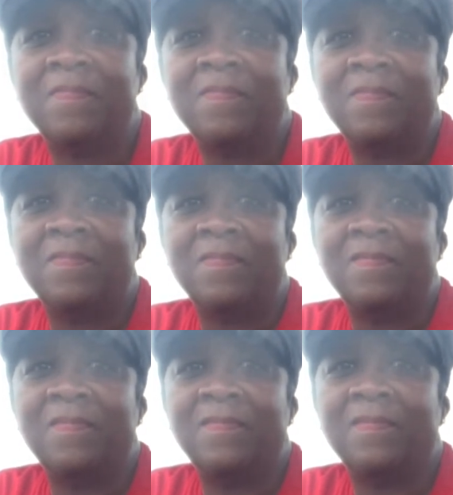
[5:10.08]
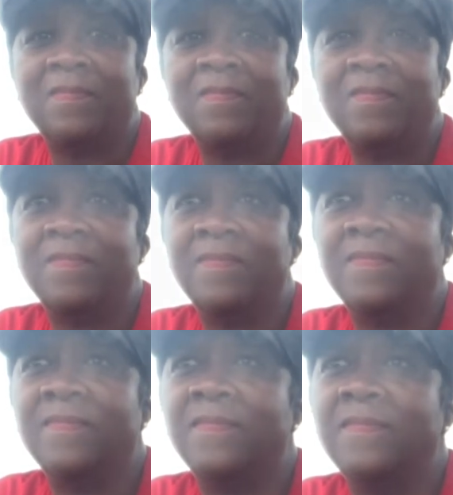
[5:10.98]

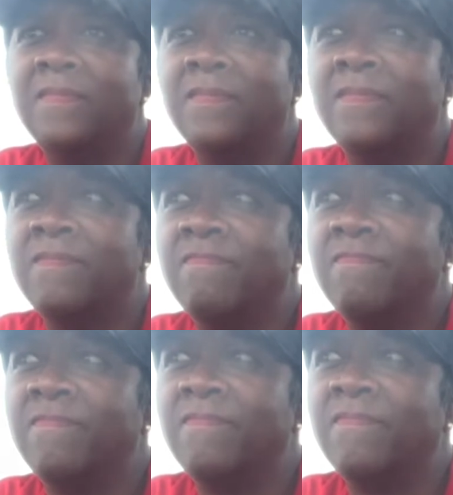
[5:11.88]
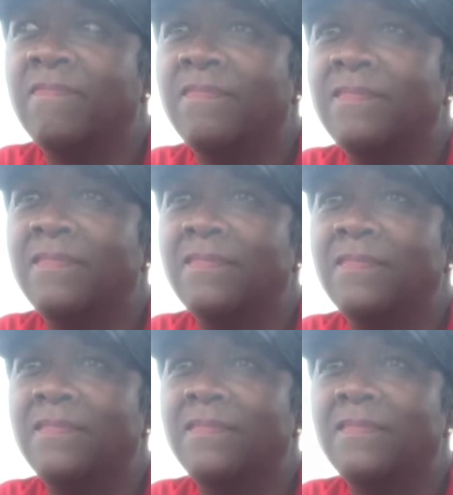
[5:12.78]

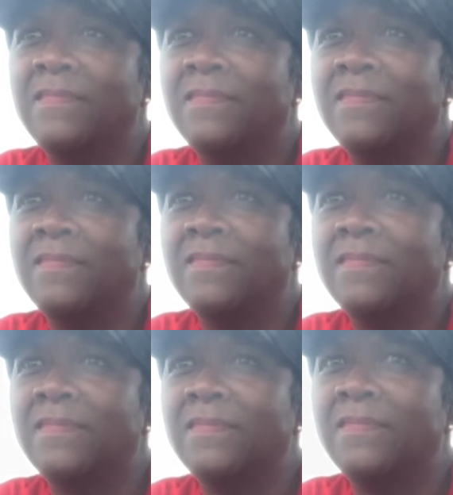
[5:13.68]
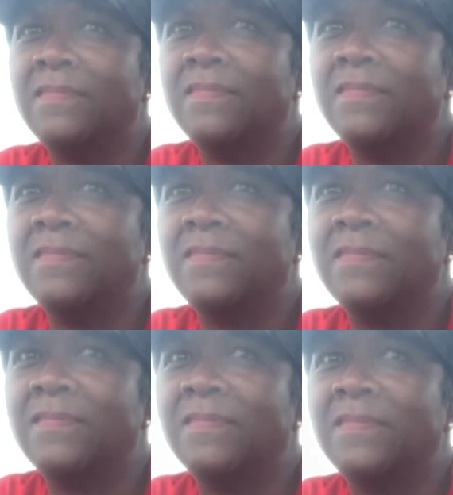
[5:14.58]

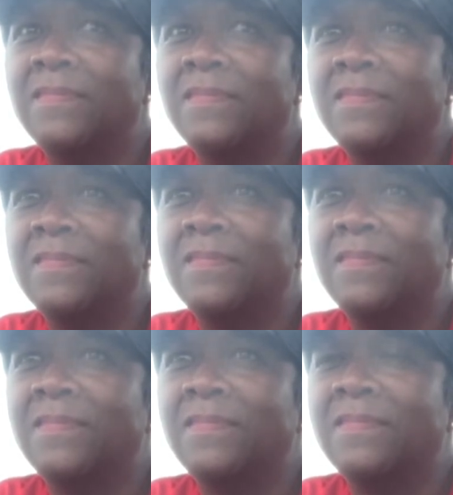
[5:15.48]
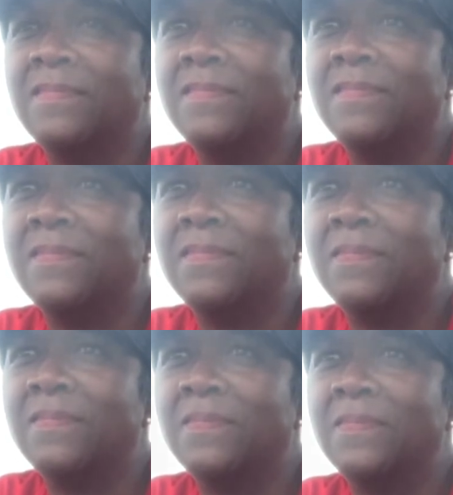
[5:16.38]

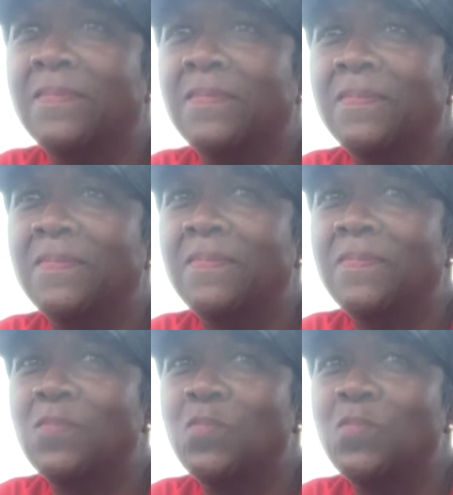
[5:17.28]
The person shown says nothing.